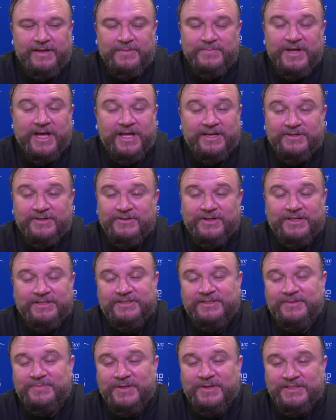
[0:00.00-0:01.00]
I'm not
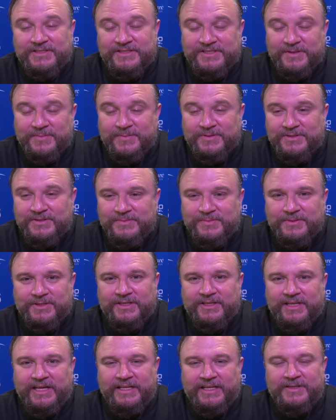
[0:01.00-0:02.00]
addressing Ben Simmons,
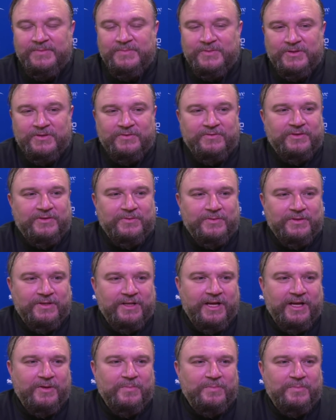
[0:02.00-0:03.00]
but any move that
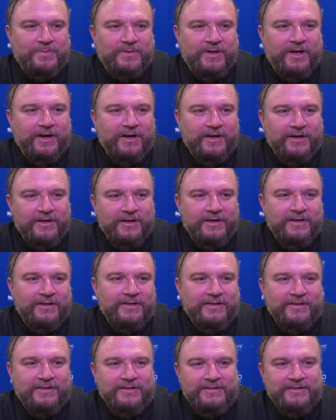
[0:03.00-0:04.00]
will help our
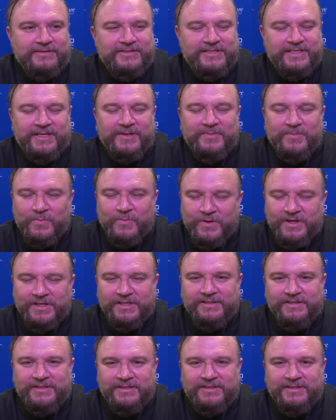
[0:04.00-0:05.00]
team
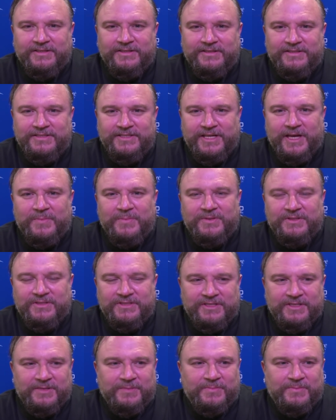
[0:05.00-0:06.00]
win the
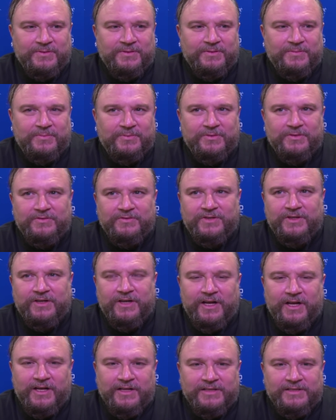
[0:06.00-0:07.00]
championship or improve our
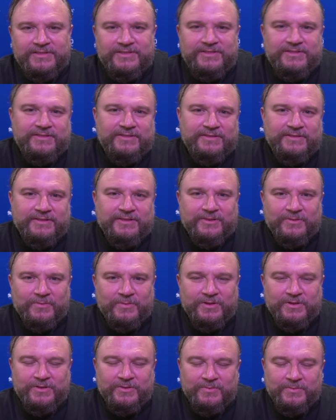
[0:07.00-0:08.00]
odds, you know,
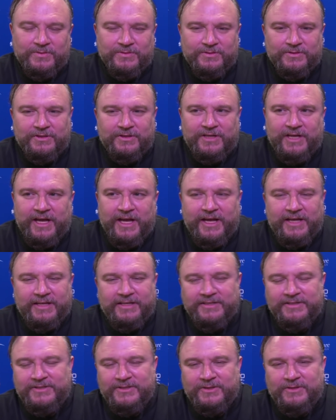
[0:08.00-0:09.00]
we will look at
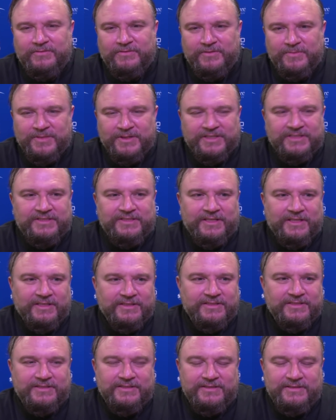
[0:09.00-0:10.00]
and do if it makes
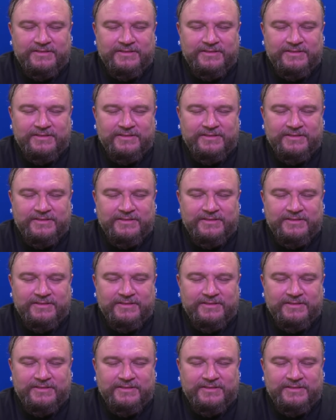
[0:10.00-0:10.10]
sense